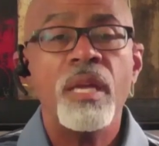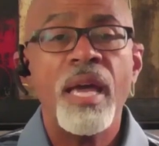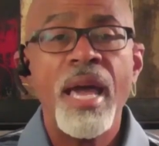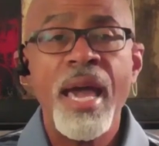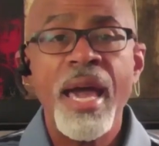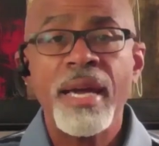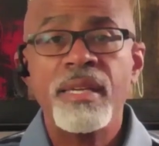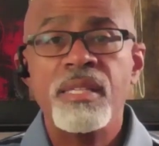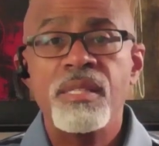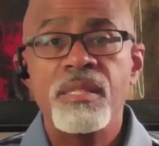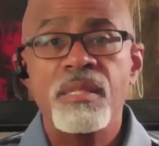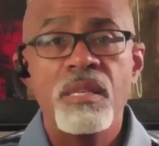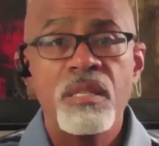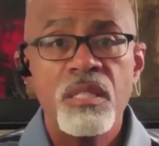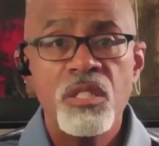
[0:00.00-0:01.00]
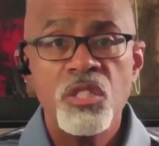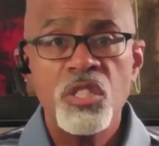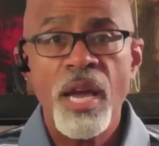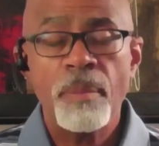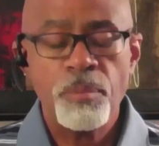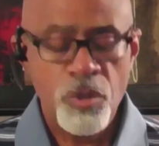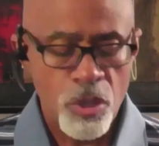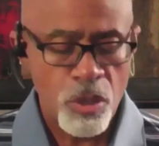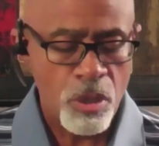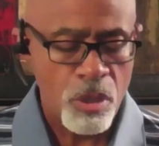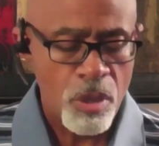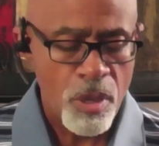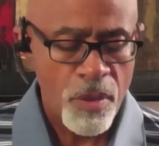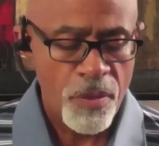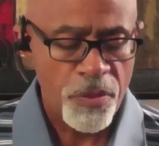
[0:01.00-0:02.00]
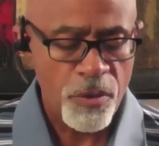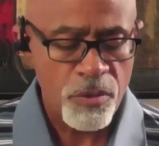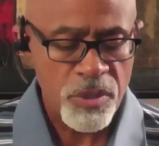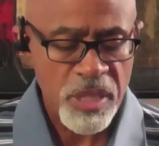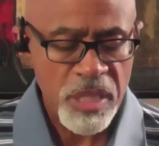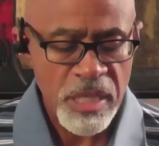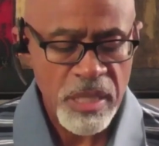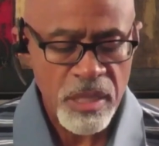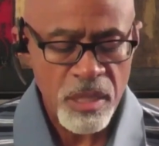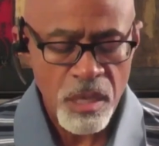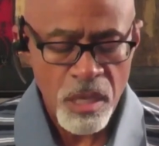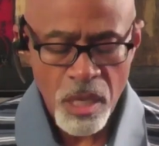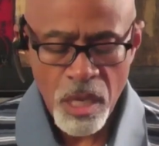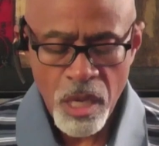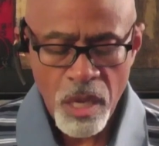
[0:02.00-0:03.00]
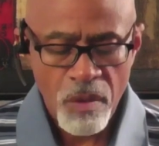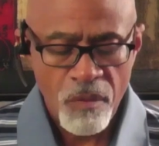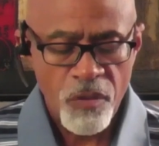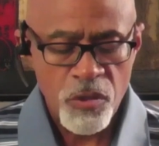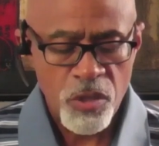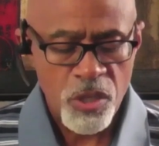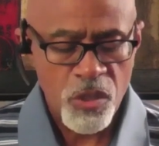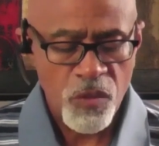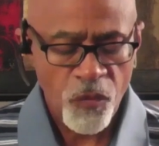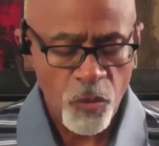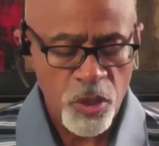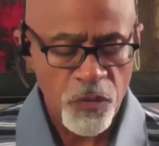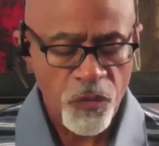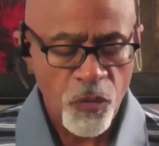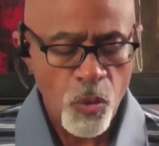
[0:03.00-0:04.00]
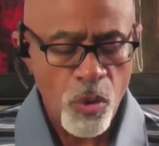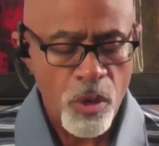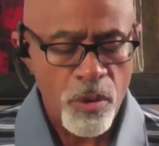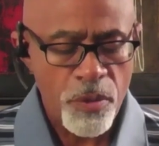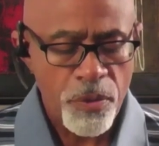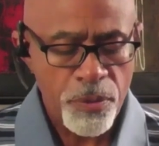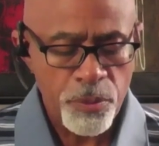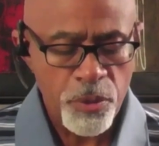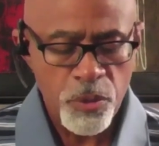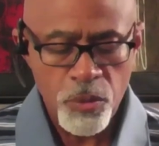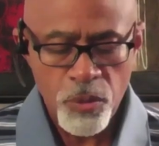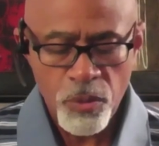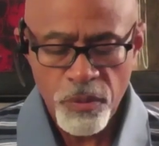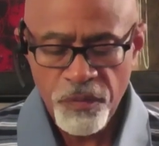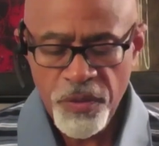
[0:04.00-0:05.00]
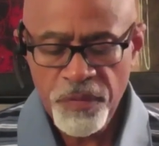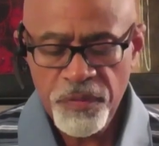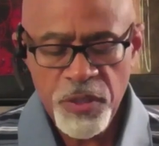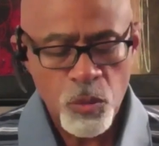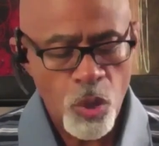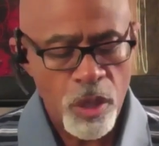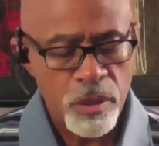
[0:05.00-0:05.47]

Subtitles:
Acts chapter 13, verses 44 through 51.